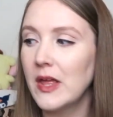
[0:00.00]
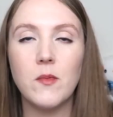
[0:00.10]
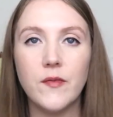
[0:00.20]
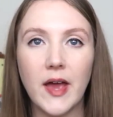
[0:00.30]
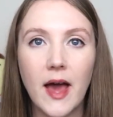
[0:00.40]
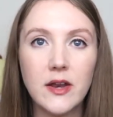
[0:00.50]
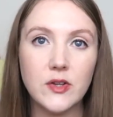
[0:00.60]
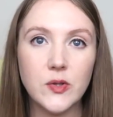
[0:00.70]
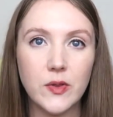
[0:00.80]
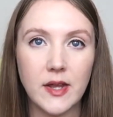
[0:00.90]
Moving on
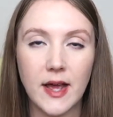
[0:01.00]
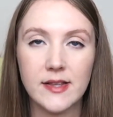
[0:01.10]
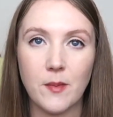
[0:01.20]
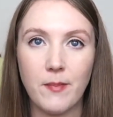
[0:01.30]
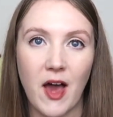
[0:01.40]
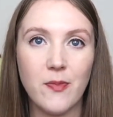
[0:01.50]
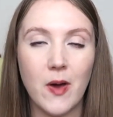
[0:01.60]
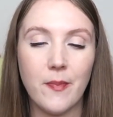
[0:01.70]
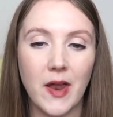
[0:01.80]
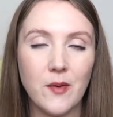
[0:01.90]
to the next bath
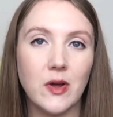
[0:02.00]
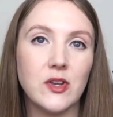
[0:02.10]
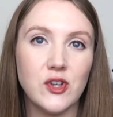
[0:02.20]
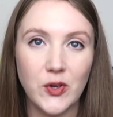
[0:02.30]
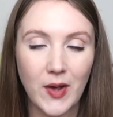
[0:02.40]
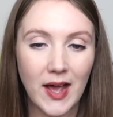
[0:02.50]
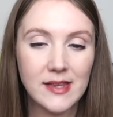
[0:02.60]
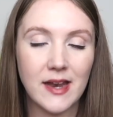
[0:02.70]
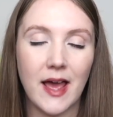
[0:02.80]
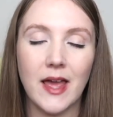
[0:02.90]
bomb that I want to show you
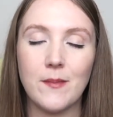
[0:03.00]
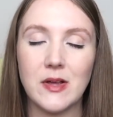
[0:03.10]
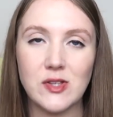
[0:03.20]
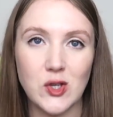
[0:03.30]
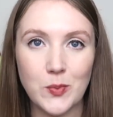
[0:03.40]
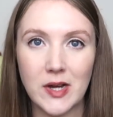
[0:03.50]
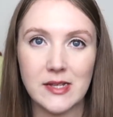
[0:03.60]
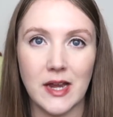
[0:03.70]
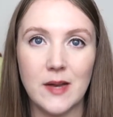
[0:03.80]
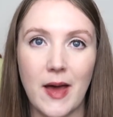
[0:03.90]
guys that I am super
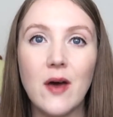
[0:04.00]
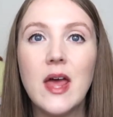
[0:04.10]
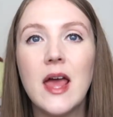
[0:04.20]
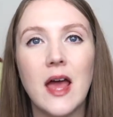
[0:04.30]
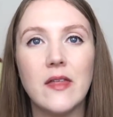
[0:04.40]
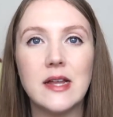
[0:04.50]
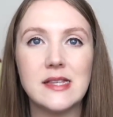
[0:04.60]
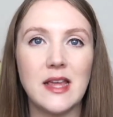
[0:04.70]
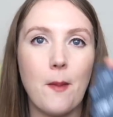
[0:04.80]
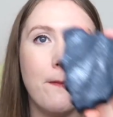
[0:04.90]
excited about, and that is the